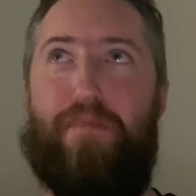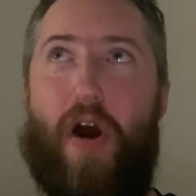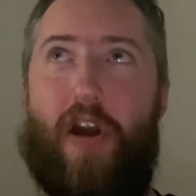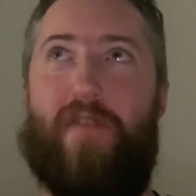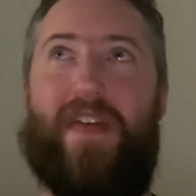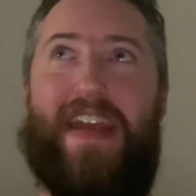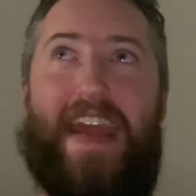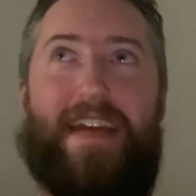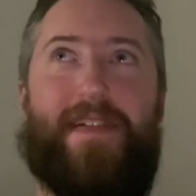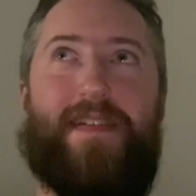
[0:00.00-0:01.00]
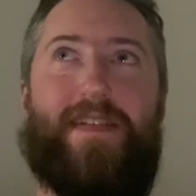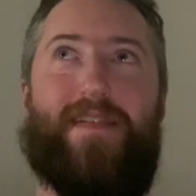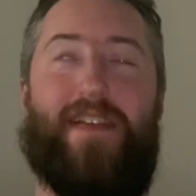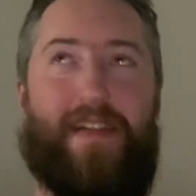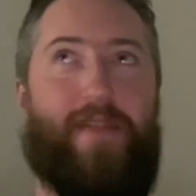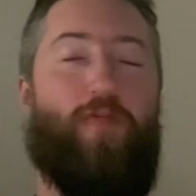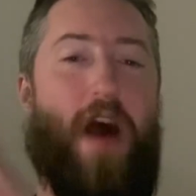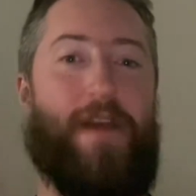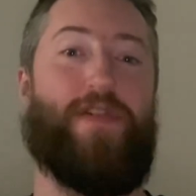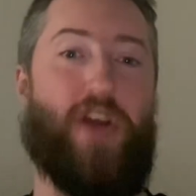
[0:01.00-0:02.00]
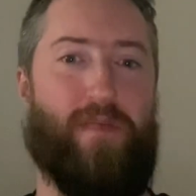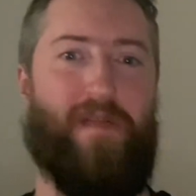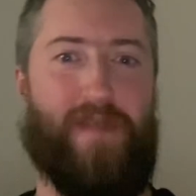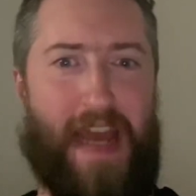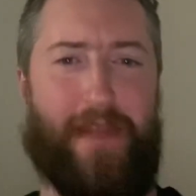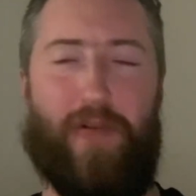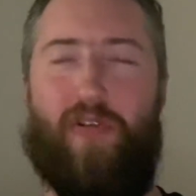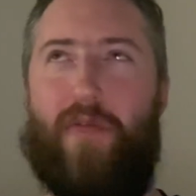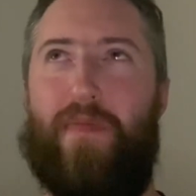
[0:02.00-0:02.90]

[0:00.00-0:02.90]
part of it is the wider scope of deathcore,